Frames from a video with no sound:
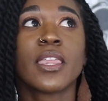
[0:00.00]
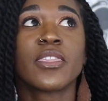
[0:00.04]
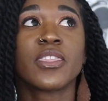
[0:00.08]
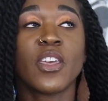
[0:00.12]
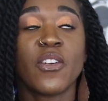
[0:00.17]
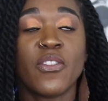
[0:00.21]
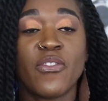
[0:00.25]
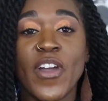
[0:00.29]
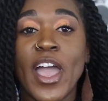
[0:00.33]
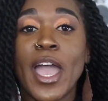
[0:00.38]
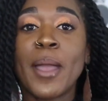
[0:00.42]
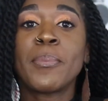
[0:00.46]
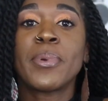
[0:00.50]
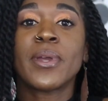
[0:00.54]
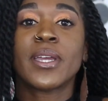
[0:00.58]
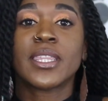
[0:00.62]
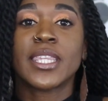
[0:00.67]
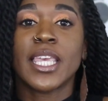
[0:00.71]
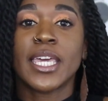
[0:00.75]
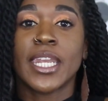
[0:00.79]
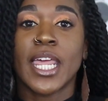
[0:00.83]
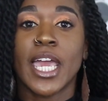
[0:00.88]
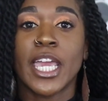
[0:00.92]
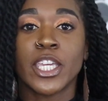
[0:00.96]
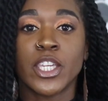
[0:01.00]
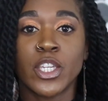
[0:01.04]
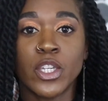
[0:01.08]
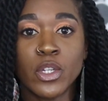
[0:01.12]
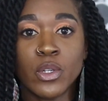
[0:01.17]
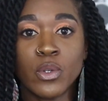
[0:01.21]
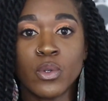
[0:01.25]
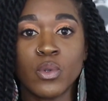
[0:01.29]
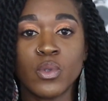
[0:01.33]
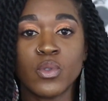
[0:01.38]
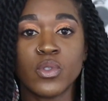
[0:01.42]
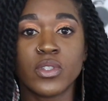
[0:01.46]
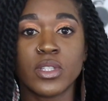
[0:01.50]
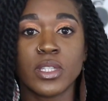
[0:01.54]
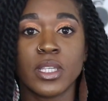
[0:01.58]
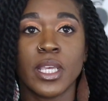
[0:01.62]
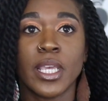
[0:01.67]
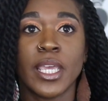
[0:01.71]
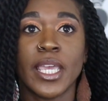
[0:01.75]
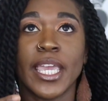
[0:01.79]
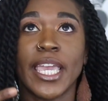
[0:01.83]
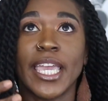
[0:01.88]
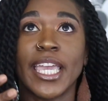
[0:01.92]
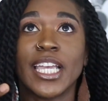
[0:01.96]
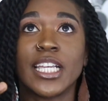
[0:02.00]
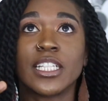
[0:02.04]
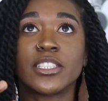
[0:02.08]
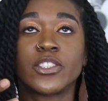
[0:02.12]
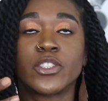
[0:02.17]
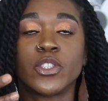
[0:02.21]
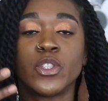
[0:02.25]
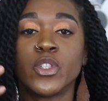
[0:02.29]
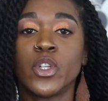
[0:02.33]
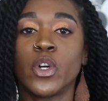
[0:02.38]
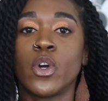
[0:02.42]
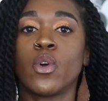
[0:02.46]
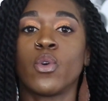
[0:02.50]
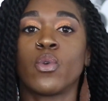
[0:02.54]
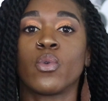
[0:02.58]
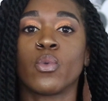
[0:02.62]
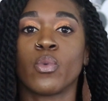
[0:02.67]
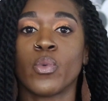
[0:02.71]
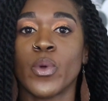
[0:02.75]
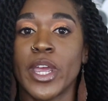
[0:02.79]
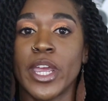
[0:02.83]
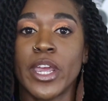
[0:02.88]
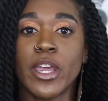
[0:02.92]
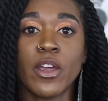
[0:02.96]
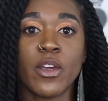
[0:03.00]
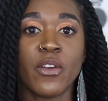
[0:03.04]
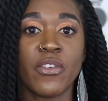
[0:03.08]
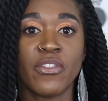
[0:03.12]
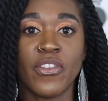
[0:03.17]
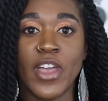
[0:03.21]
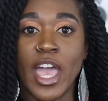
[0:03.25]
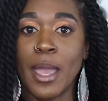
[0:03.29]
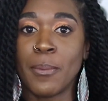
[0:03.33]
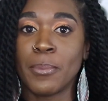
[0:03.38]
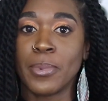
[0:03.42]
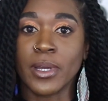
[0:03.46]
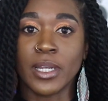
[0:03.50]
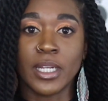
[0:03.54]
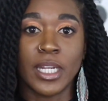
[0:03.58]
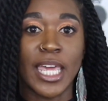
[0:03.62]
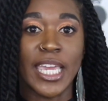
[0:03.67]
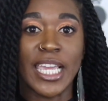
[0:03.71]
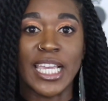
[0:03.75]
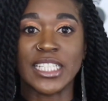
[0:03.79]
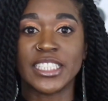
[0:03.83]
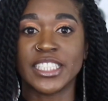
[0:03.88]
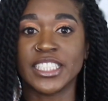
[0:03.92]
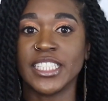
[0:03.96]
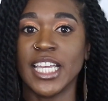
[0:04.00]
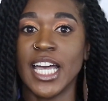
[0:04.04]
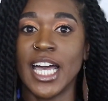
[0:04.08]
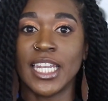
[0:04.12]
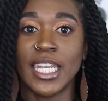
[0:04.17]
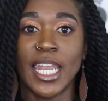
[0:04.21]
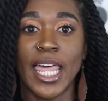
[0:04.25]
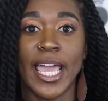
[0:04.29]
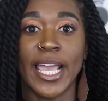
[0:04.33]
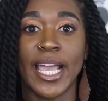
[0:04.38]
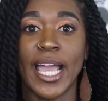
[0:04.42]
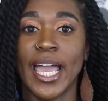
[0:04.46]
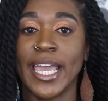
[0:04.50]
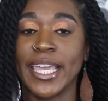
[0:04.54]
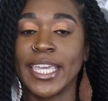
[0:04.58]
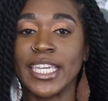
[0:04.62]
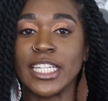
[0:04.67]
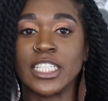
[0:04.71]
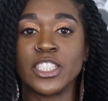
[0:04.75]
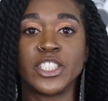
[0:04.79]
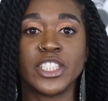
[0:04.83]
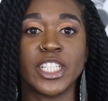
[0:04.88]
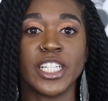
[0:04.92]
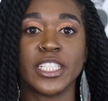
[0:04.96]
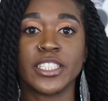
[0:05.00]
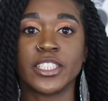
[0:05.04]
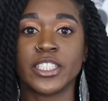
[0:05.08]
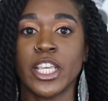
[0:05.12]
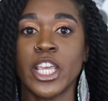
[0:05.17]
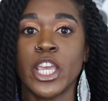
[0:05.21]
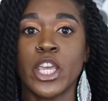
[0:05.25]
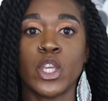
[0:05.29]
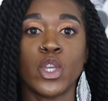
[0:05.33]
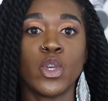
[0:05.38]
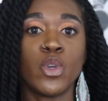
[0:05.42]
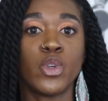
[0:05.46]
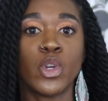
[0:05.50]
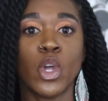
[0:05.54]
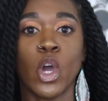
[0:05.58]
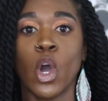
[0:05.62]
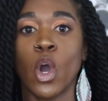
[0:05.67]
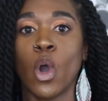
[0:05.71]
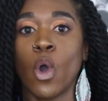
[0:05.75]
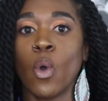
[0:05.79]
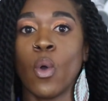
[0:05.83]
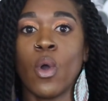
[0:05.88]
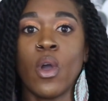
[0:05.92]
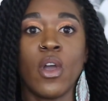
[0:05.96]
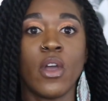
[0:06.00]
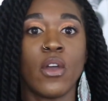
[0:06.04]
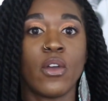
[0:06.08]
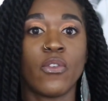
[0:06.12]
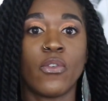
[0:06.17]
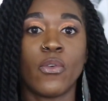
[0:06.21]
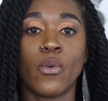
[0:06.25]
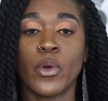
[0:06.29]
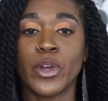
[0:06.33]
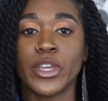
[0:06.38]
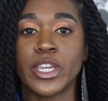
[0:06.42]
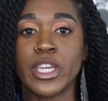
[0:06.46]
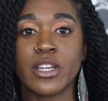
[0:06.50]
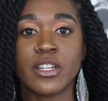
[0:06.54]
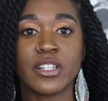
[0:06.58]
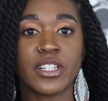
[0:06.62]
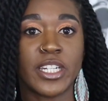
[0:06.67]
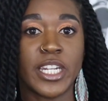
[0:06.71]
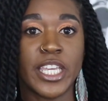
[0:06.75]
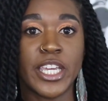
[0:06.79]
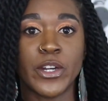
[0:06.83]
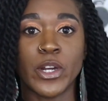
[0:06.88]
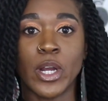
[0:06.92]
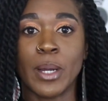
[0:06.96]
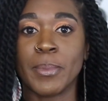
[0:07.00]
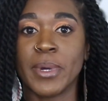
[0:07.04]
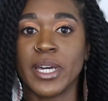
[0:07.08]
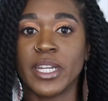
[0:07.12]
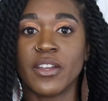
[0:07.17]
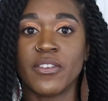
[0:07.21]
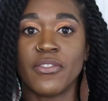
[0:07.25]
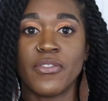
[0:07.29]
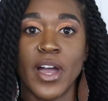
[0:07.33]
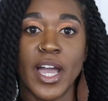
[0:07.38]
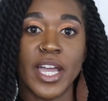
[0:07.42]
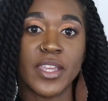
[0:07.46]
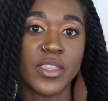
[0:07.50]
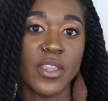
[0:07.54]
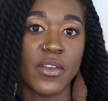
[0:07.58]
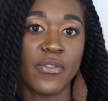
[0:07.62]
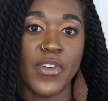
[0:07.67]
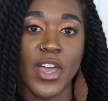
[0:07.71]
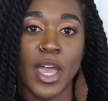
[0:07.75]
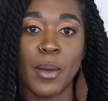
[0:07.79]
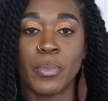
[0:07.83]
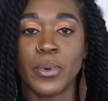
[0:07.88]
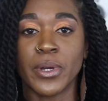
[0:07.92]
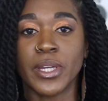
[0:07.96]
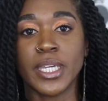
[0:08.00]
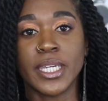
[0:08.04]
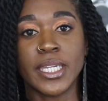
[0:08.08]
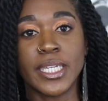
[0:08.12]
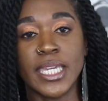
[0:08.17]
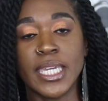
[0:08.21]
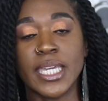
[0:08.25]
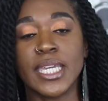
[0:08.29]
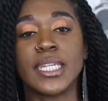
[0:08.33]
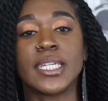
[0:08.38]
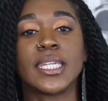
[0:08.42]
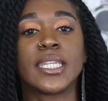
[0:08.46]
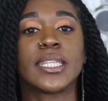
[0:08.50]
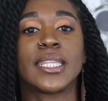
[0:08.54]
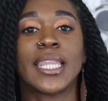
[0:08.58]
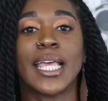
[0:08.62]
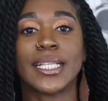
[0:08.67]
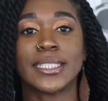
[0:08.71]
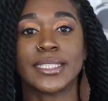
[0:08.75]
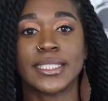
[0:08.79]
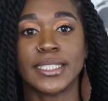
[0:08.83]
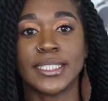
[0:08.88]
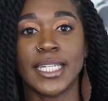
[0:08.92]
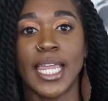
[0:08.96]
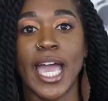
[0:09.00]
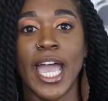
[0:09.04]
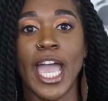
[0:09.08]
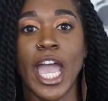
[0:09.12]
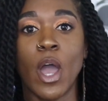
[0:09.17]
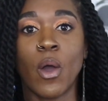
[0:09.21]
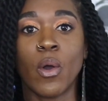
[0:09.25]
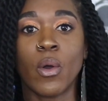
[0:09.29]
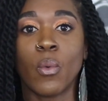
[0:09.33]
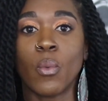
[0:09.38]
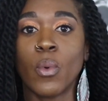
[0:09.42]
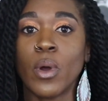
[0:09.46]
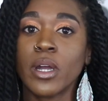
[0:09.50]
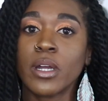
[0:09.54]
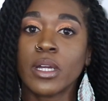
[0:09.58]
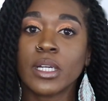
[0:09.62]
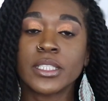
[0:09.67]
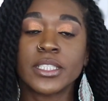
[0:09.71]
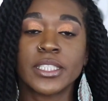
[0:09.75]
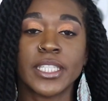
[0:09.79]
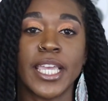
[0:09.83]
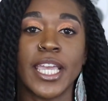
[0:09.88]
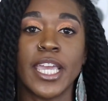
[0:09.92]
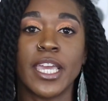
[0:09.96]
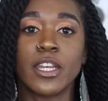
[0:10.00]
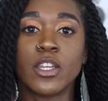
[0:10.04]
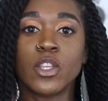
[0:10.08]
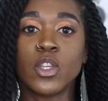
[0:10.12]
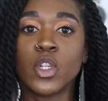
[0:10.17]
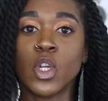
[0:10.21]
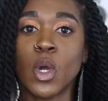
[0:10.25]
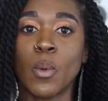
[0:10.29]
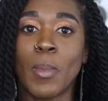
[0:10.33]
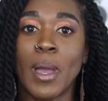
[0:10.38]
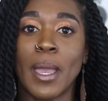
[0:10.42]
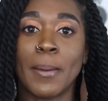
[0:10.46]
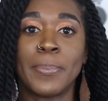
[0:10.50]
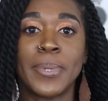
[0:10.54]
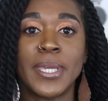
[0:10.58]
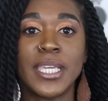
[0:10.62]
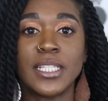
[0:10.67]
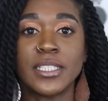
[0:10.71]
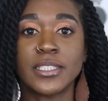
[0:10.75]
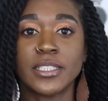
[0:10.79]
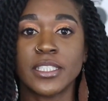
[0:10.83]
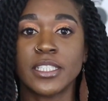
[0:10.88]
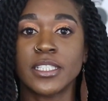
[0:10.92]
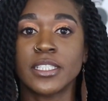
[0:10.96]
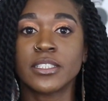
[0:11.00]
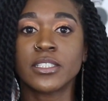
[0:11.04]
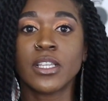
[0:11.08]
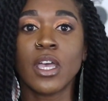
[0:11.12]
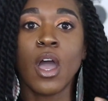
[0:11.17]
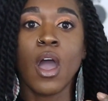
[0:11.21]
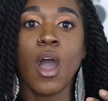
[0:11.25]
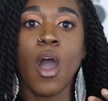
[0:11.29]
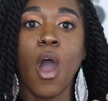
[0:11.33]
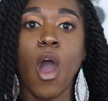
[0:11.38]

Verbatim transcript: the fabric that I use it's you know rare fabric like it's not like i can just you know four years later i'm gonna find the fabric again that's not how it works and you know my pieces